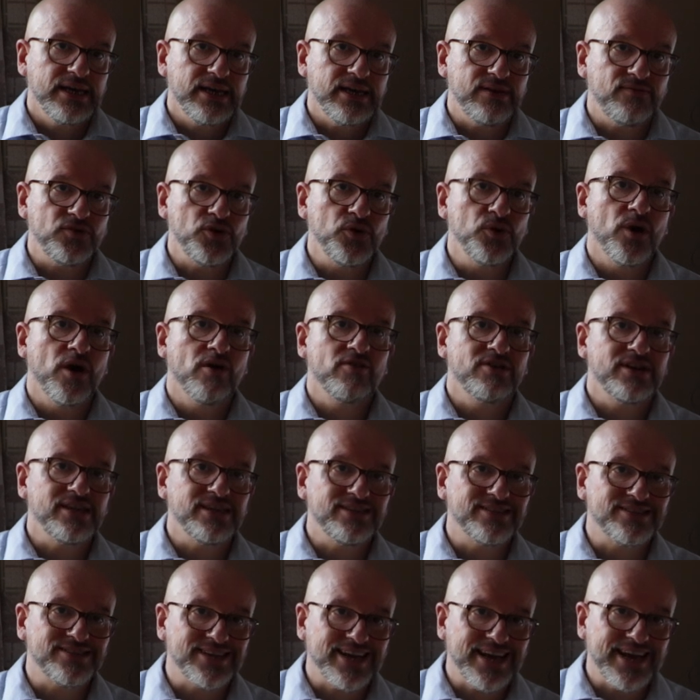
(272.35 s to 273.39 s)
If you are an
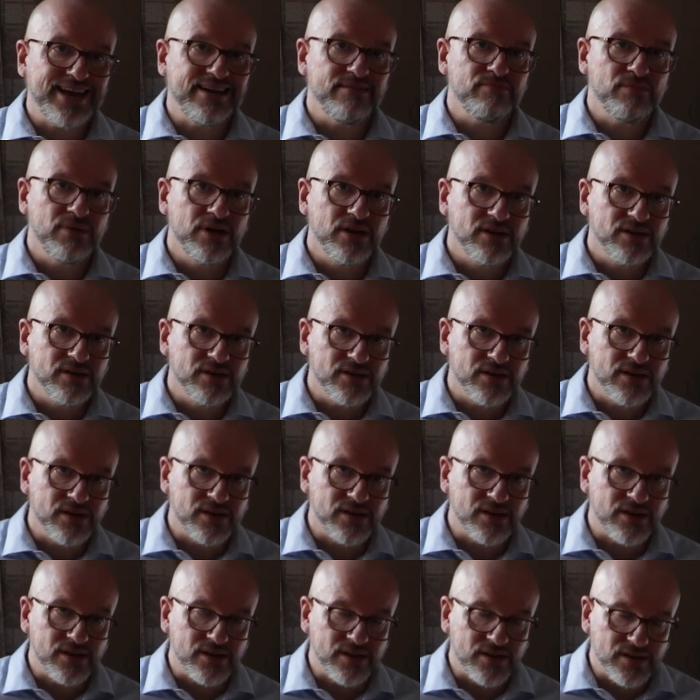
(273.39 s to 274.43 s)
exam
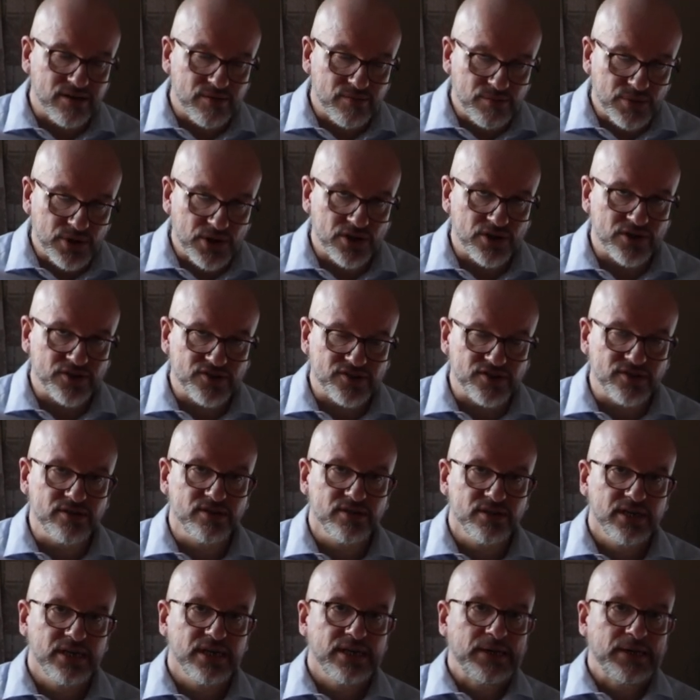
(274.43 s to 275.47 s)
uh,
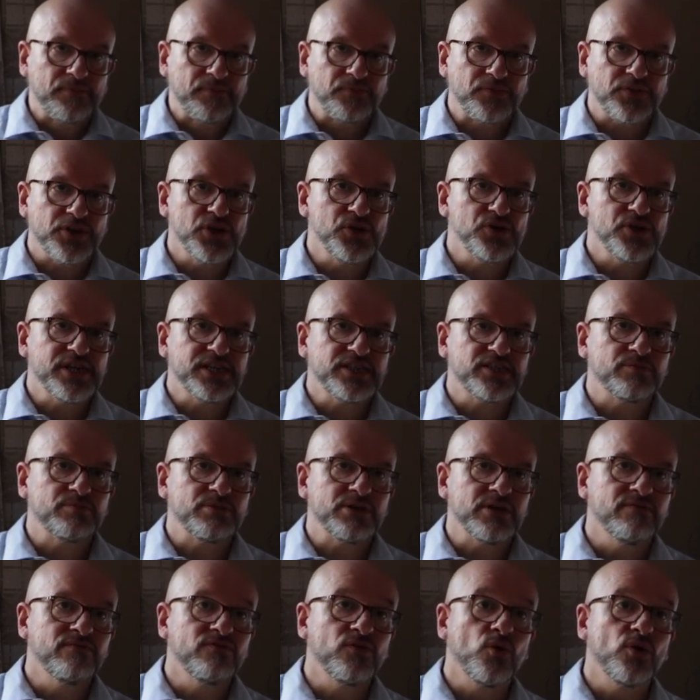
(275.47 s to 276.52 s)
person, you need to
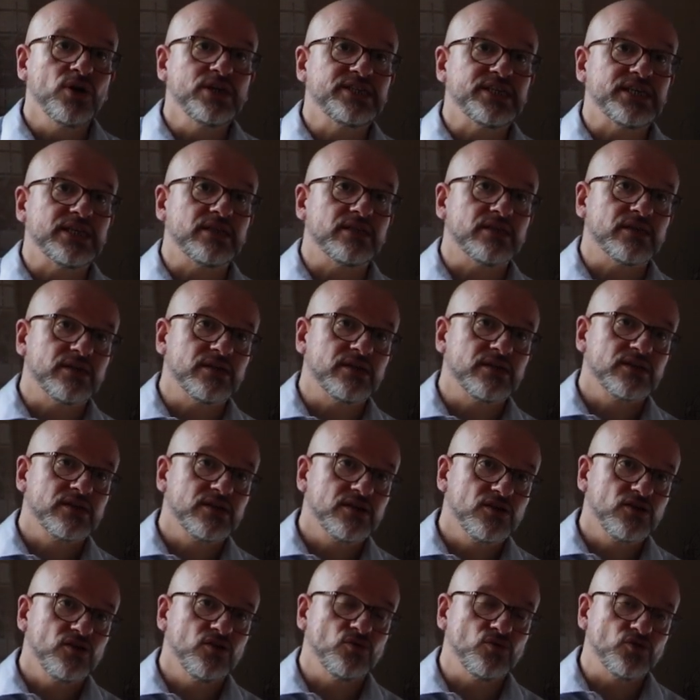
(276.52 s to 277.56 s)
be avoiding the
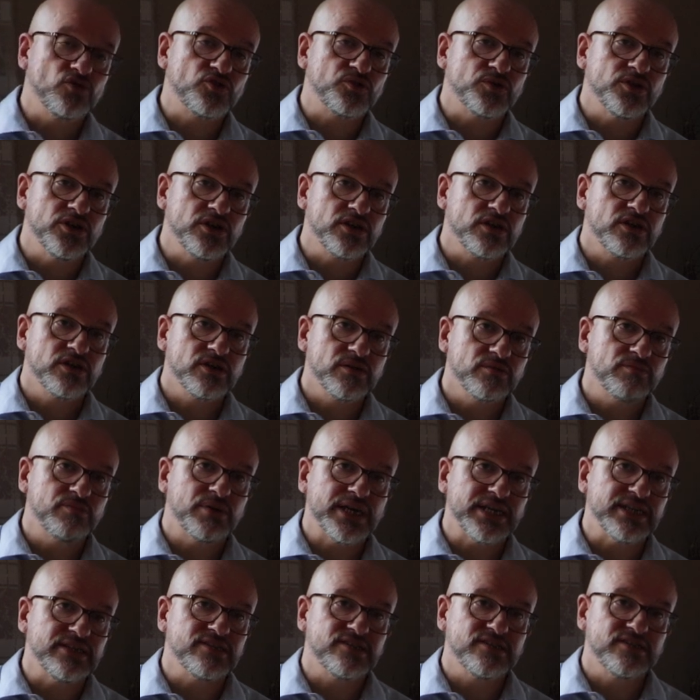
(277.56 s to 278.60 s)
coursework
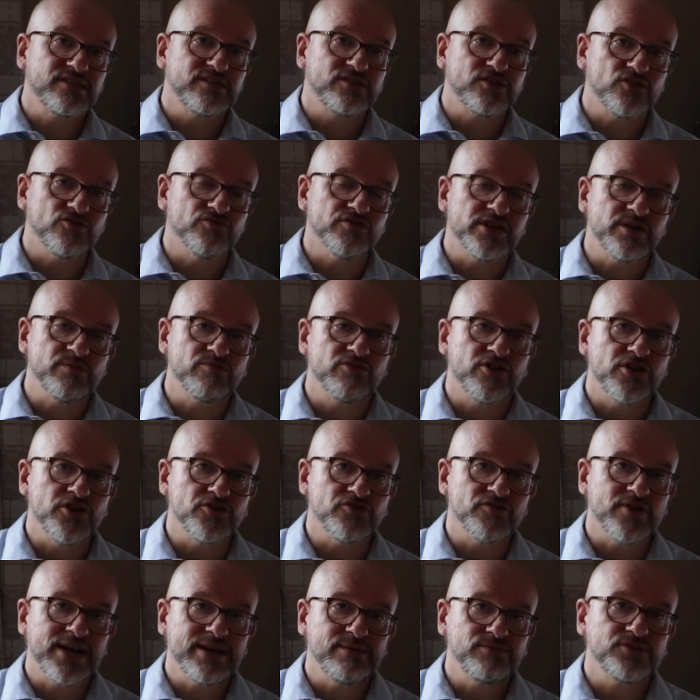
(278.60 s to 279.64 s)
based degree
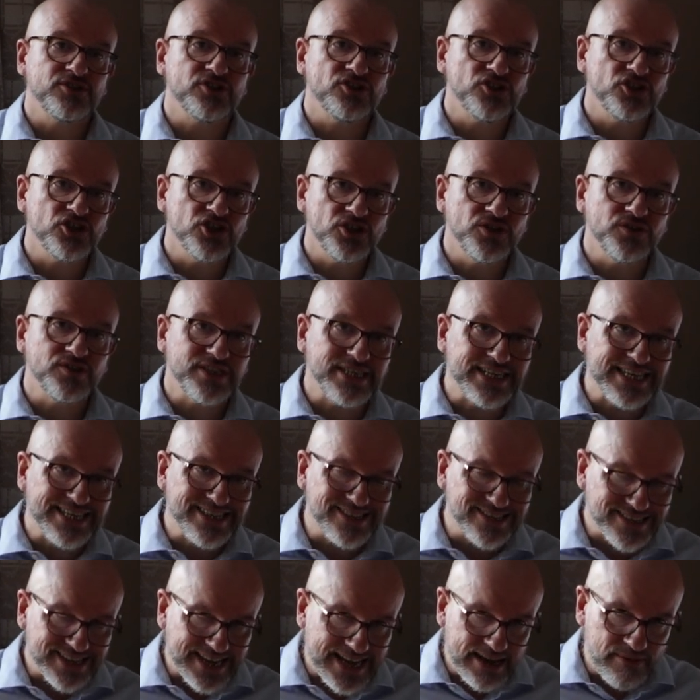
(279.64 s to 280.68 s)
programs and choosing
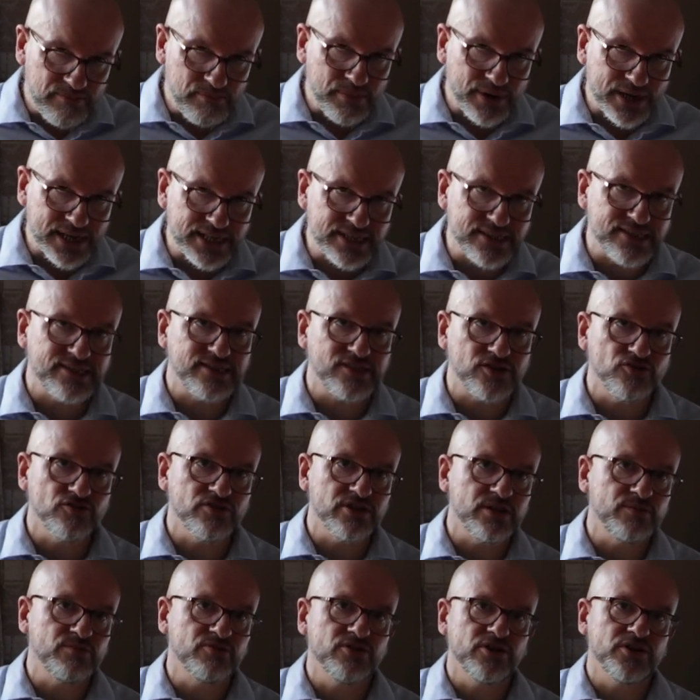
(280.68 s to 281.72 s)
exam based
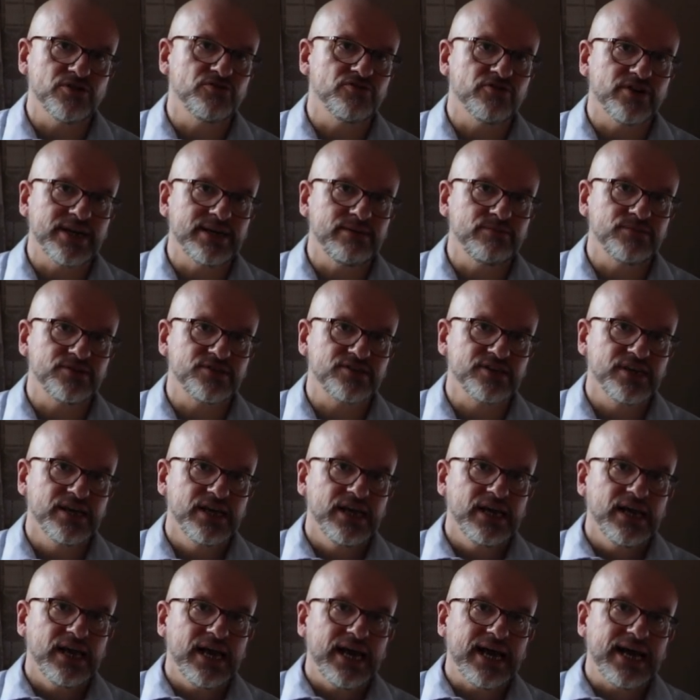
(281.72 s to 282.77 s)
degree programs.
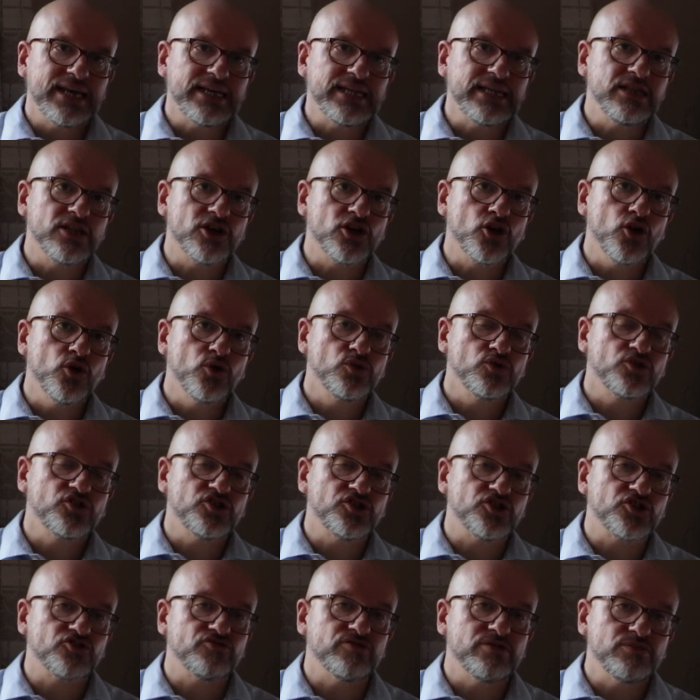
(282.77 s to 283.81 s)
And in the course
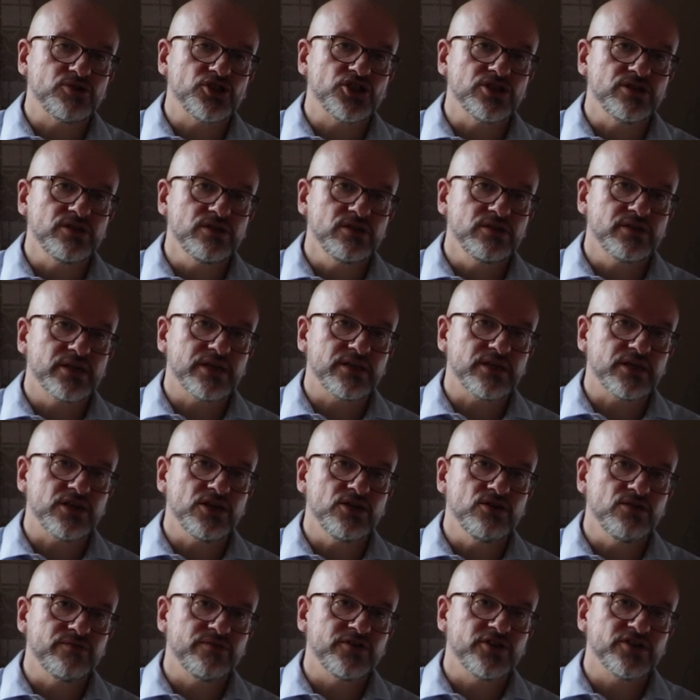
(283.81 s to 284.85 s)
description that the
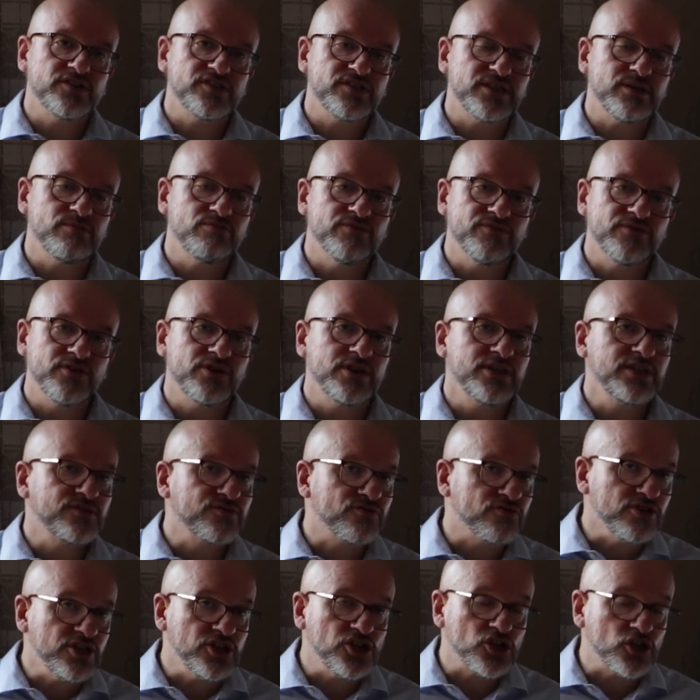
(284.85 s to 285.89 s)
university provides
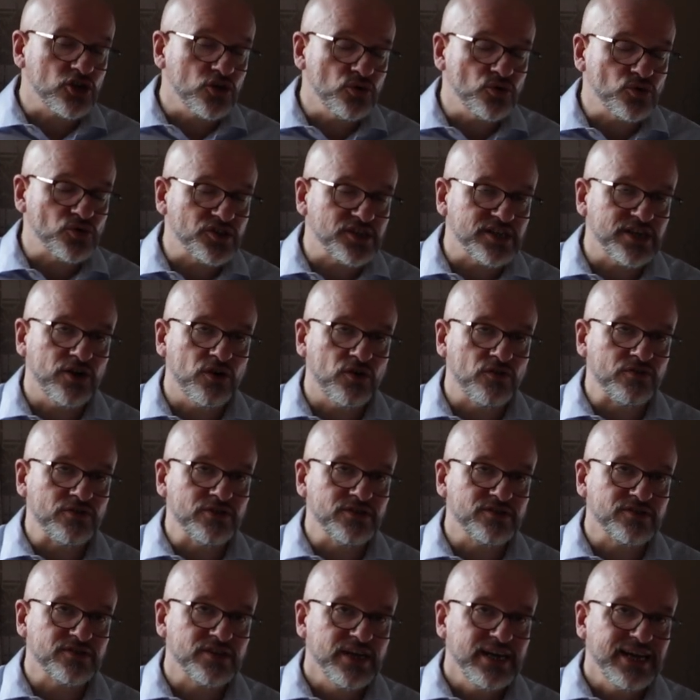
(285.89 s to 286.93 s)
for each course it
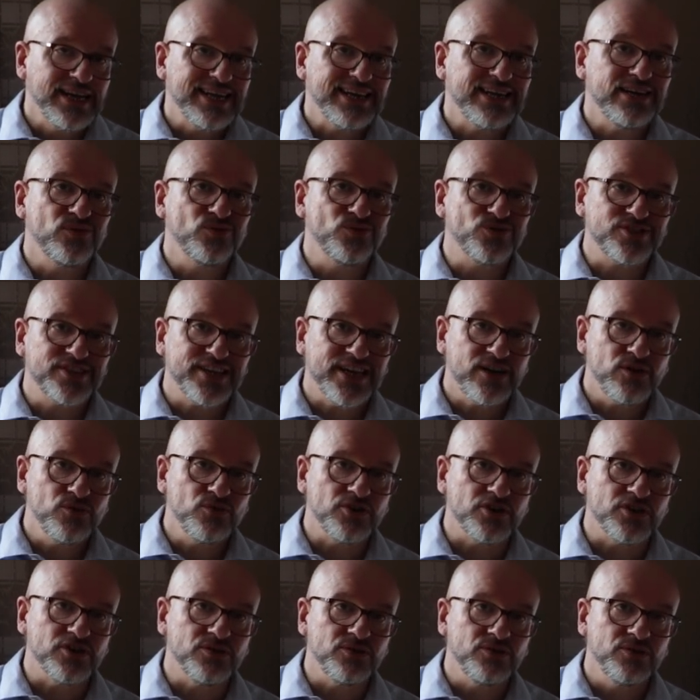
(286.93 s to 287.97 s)
offers, it will tell
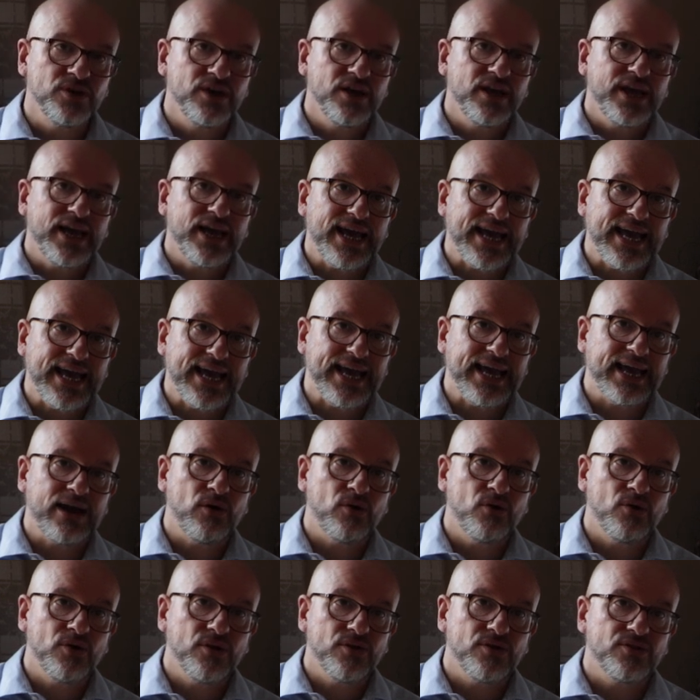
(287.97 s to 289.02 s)
you
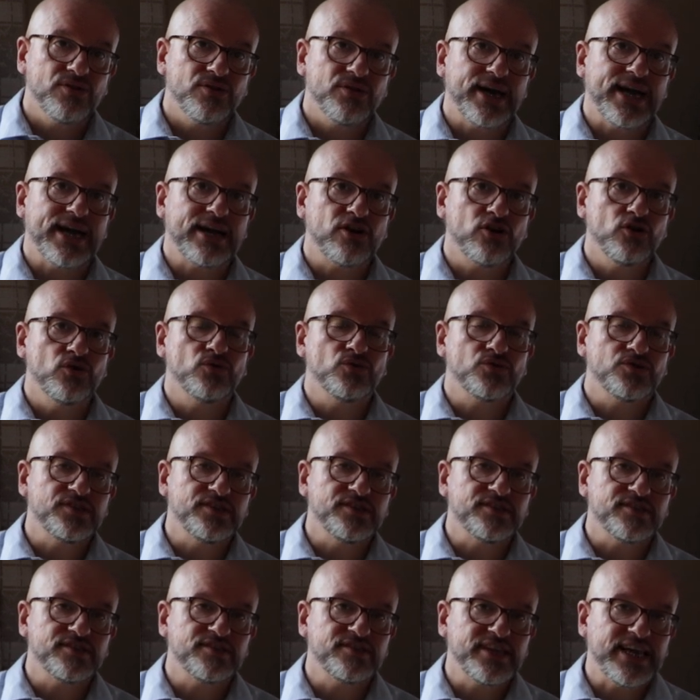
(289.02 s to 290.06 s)
how that course
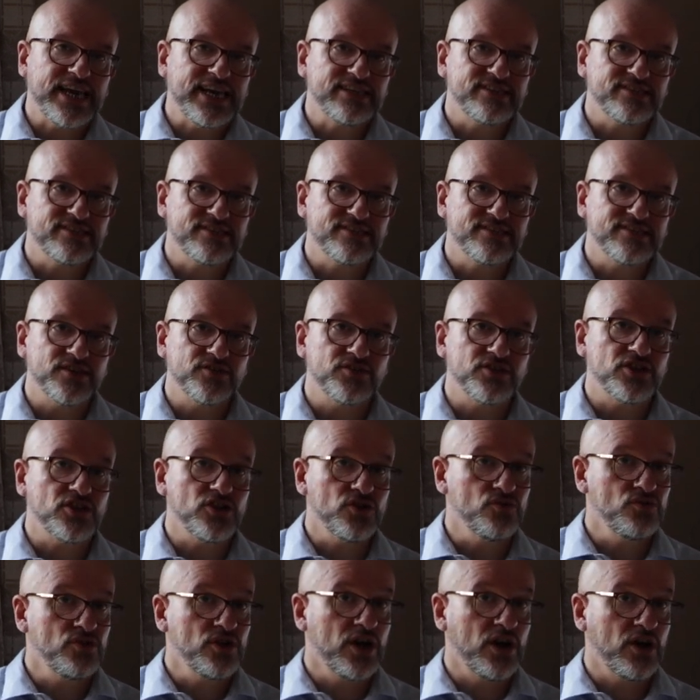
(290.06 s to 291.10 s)
is assessed so that
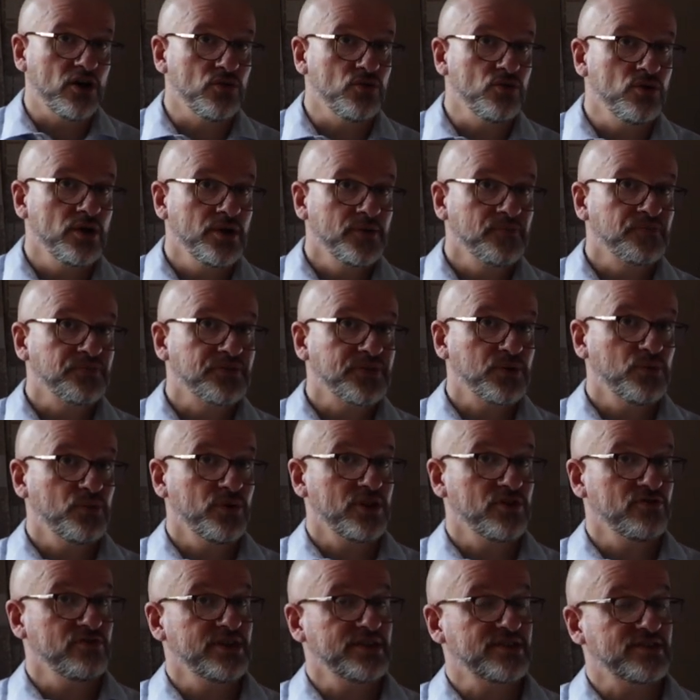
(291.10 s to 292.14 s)
you know
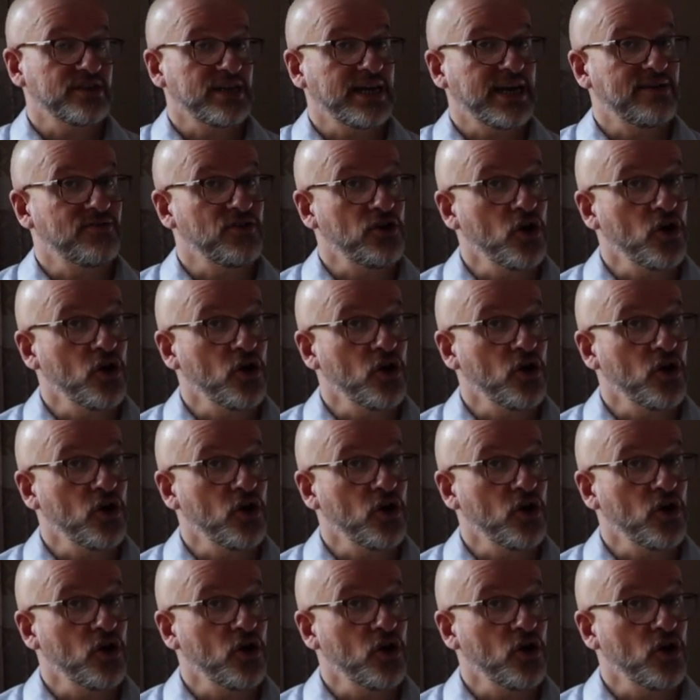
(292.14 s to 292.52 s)
whether it's going to have